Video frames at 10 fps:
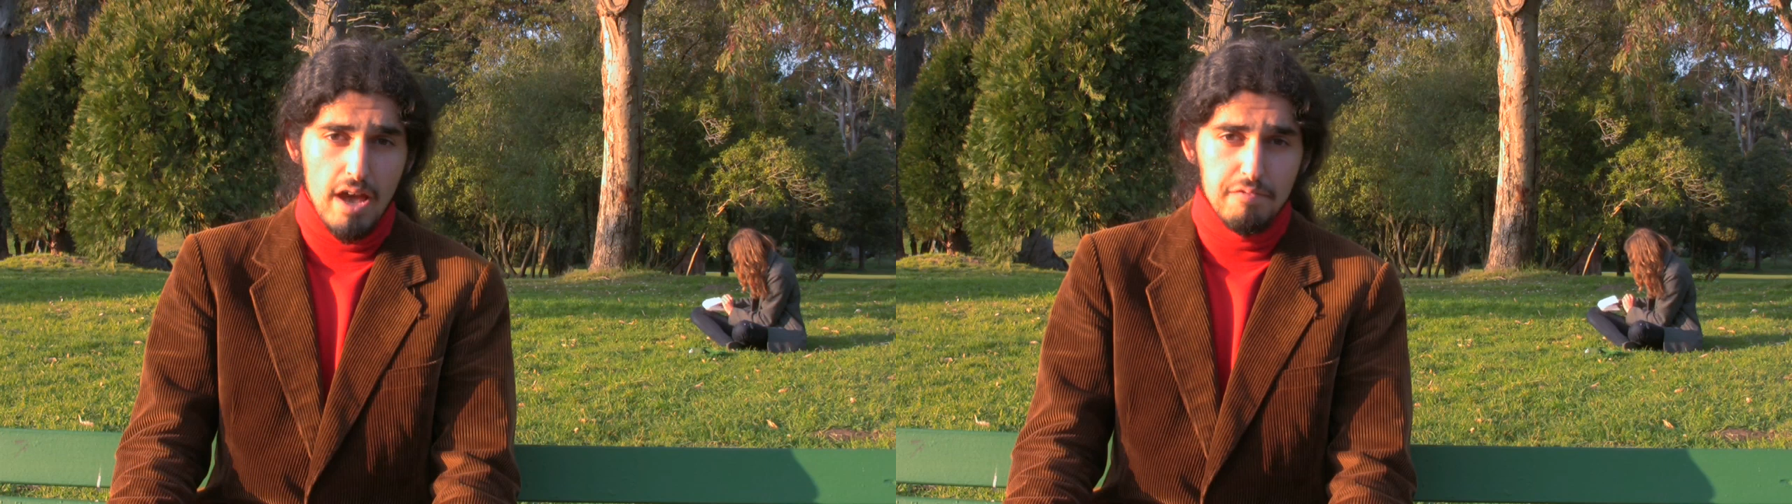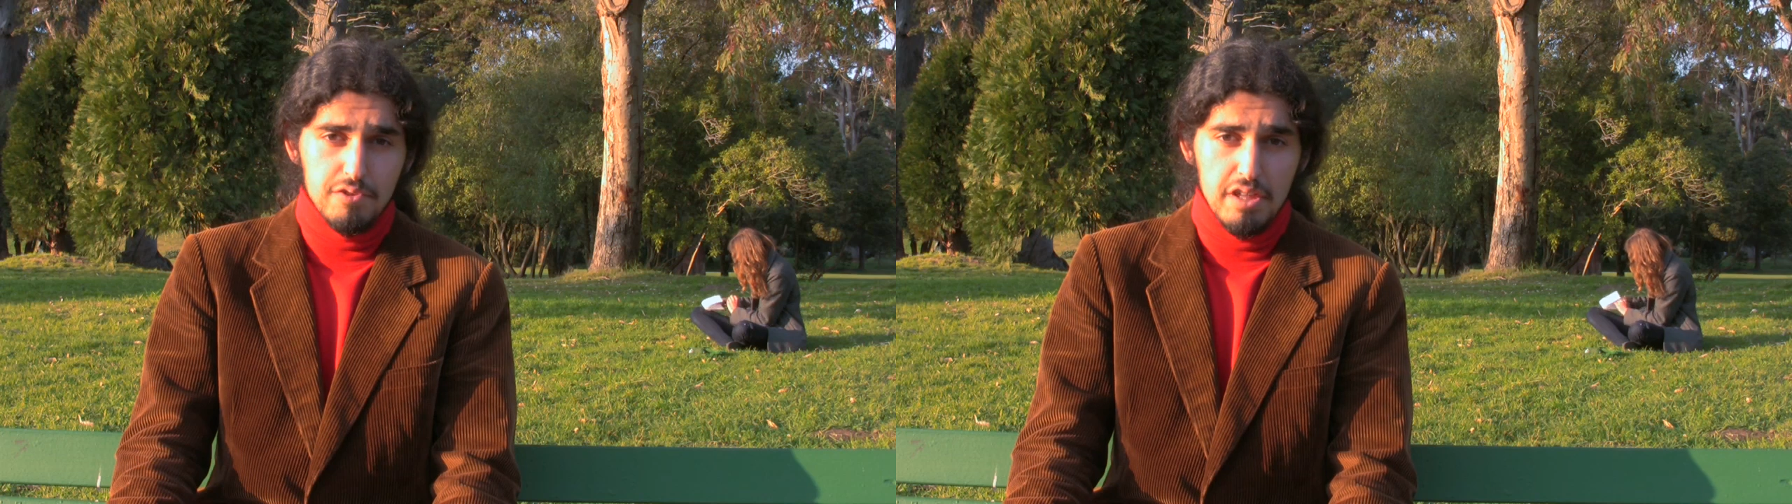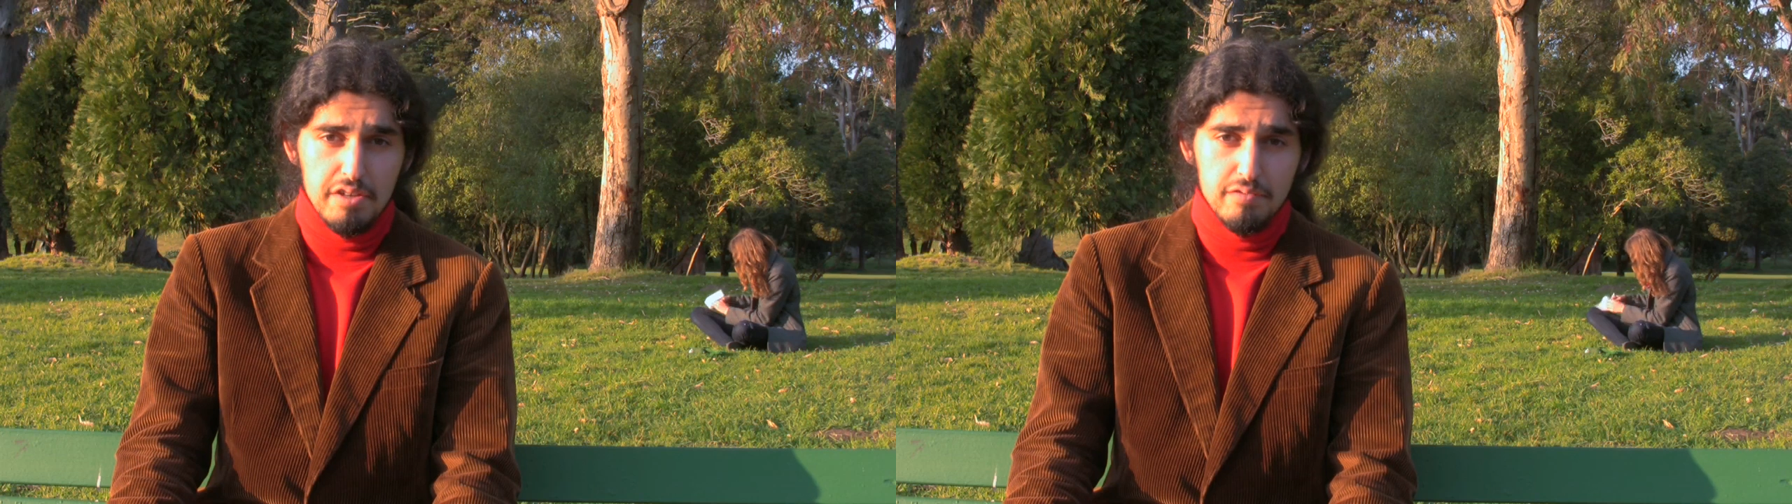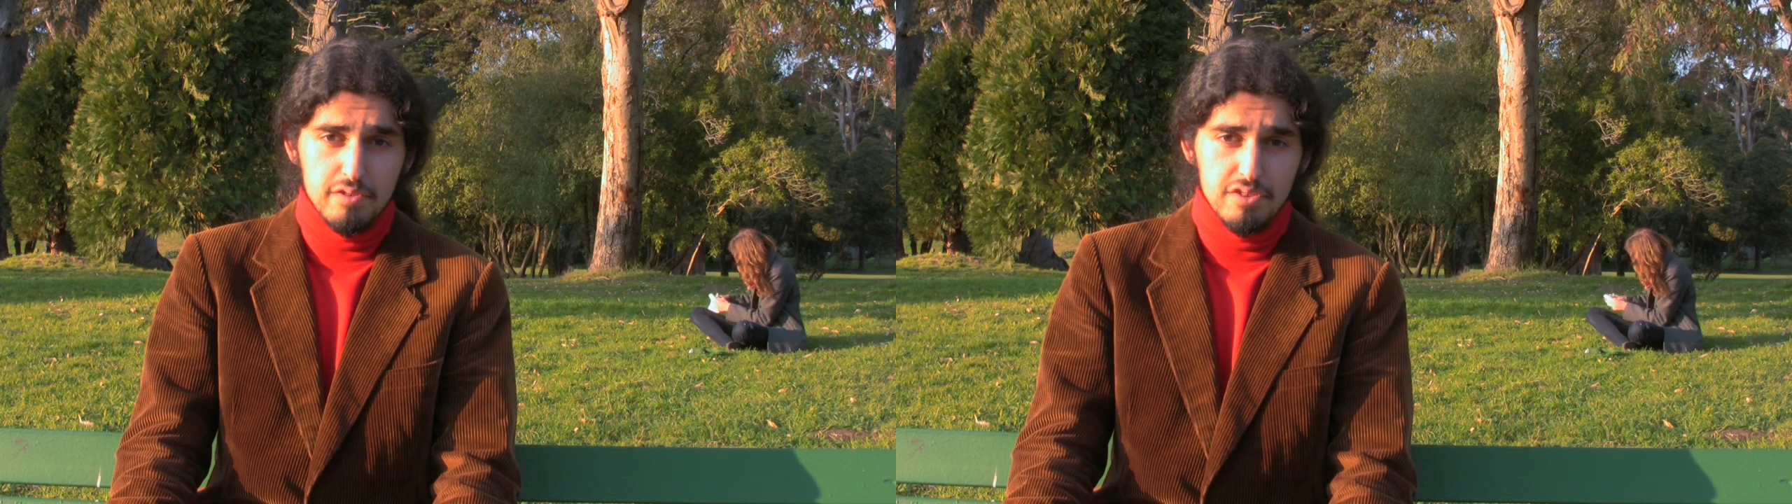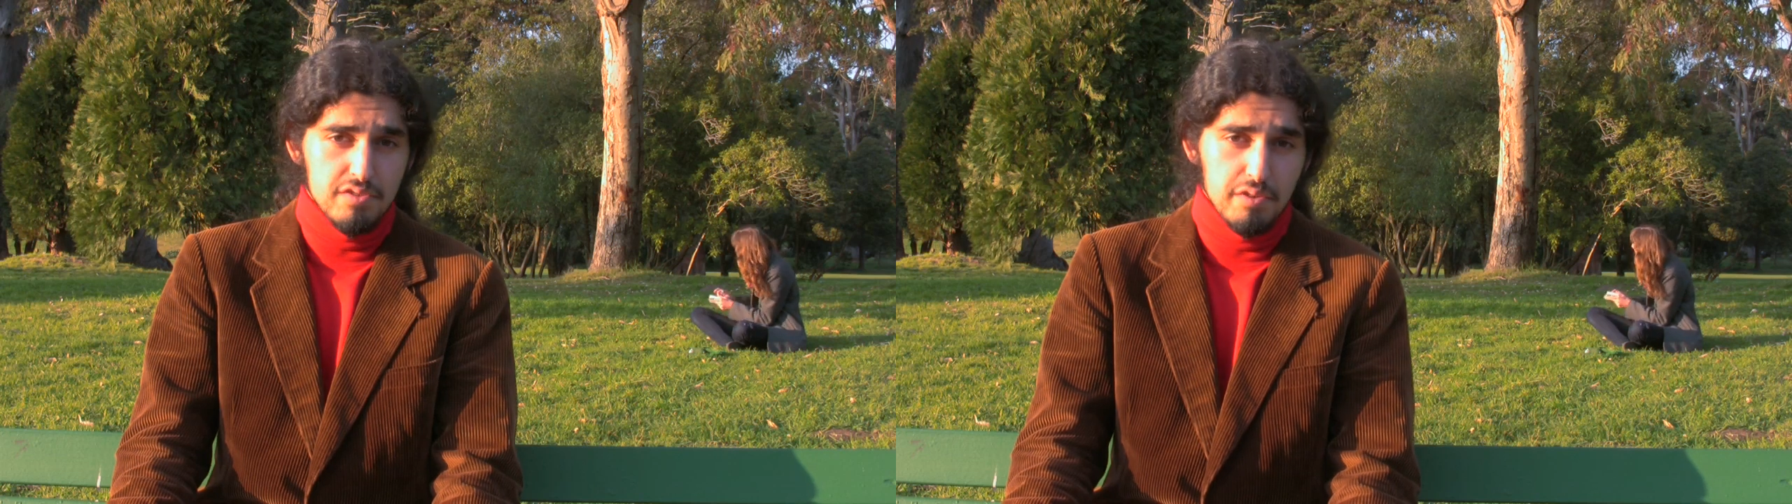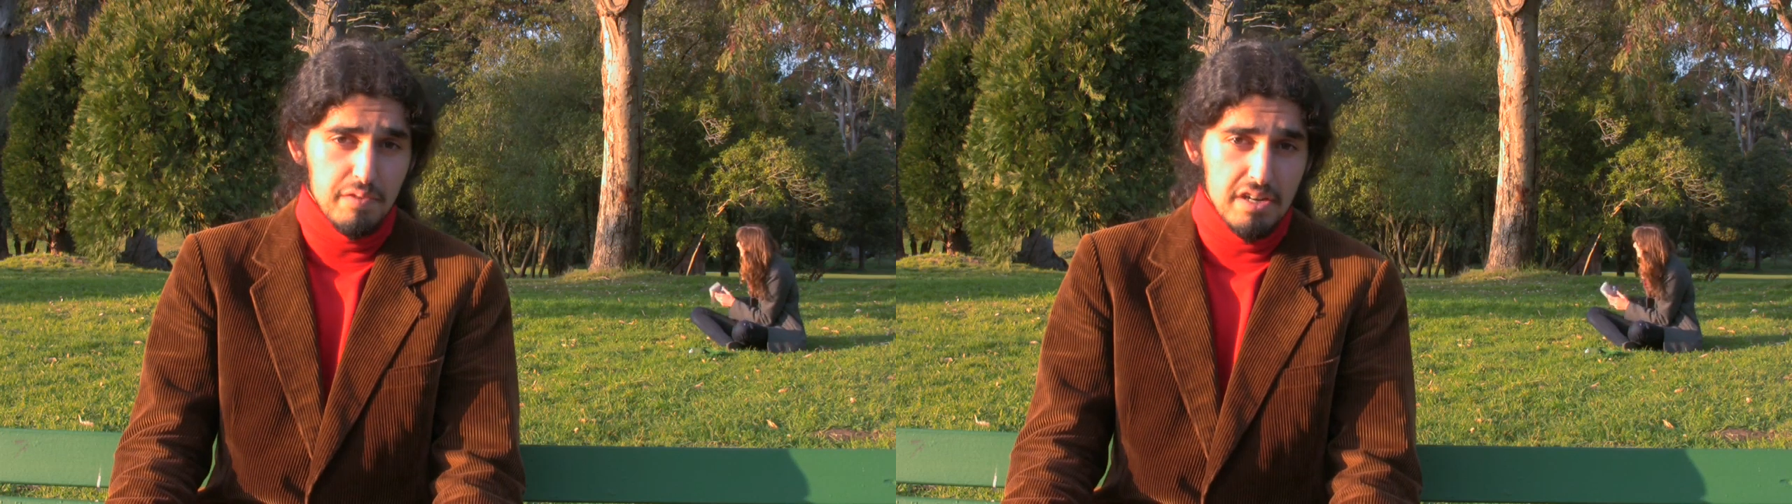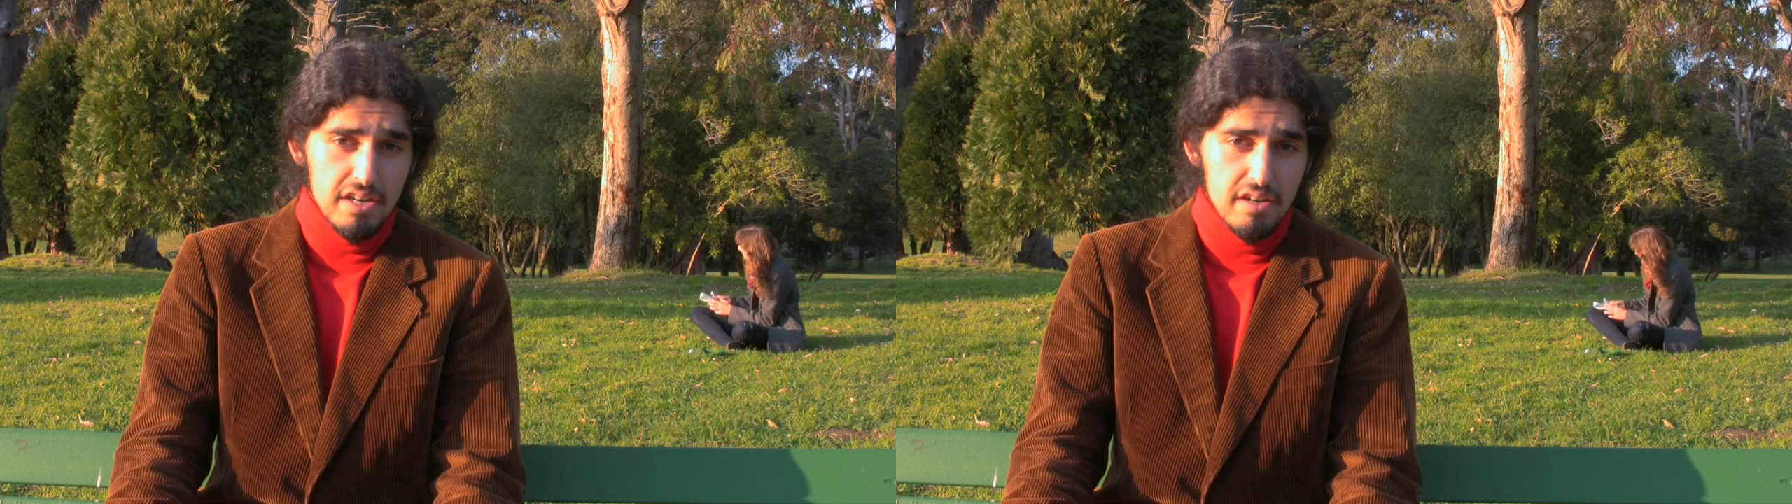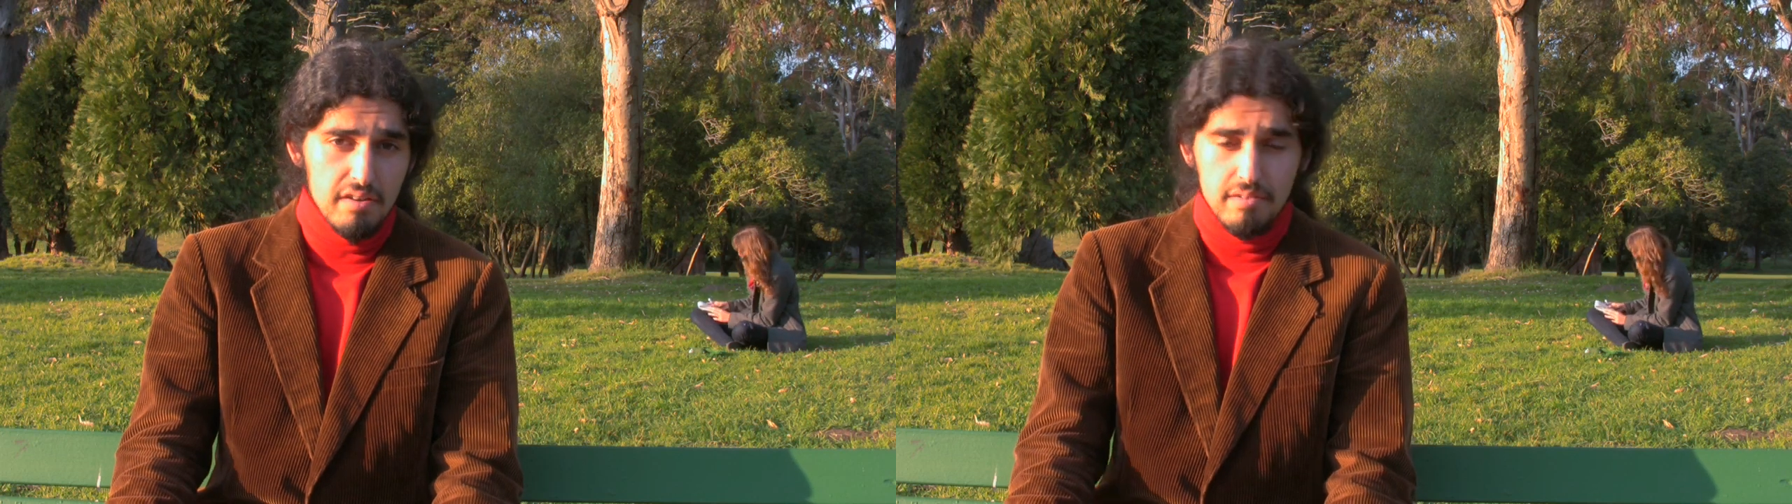after they just
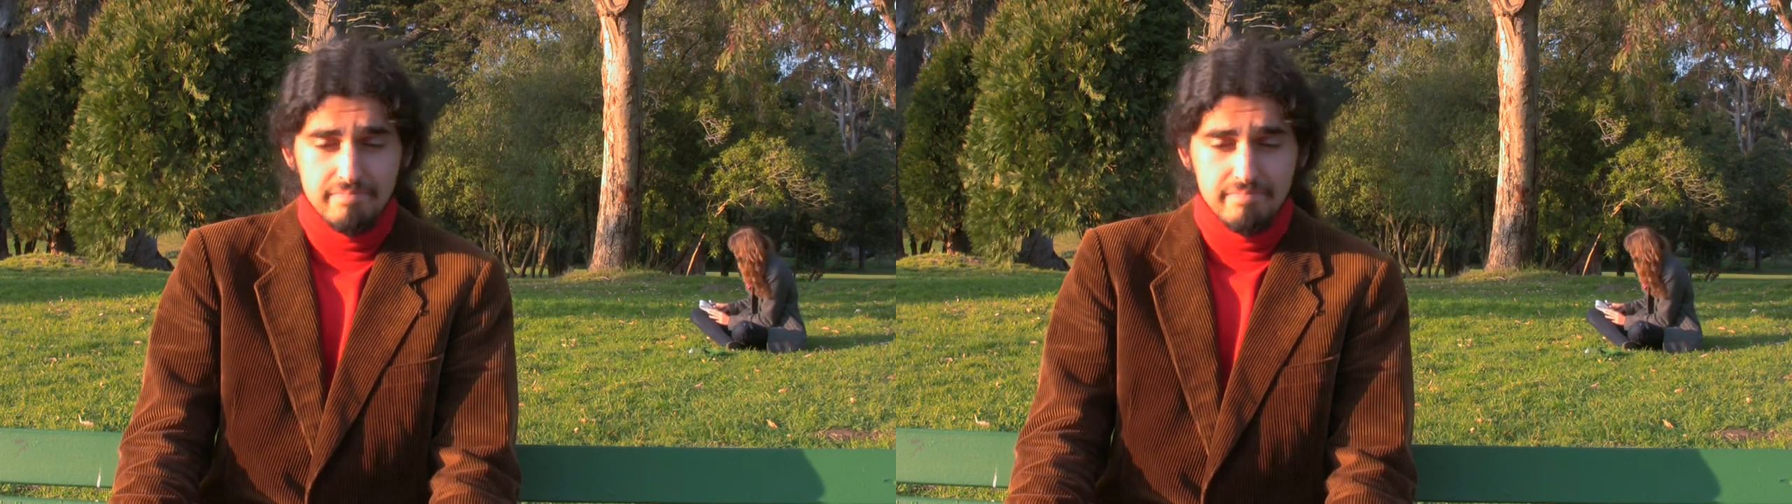defeated it.